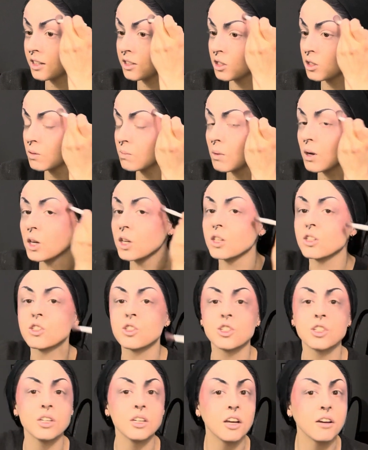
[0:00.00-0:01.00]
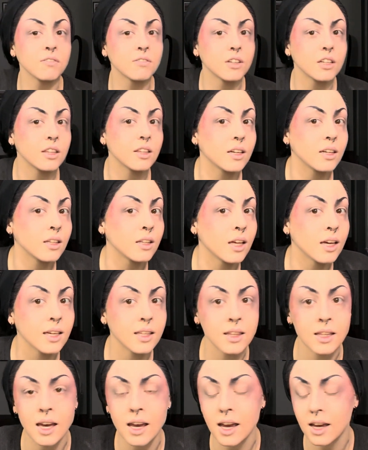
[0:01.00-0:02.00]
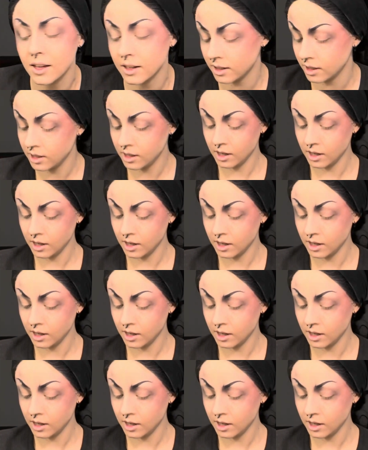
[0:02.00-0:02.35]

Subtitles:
smudged and everything like that.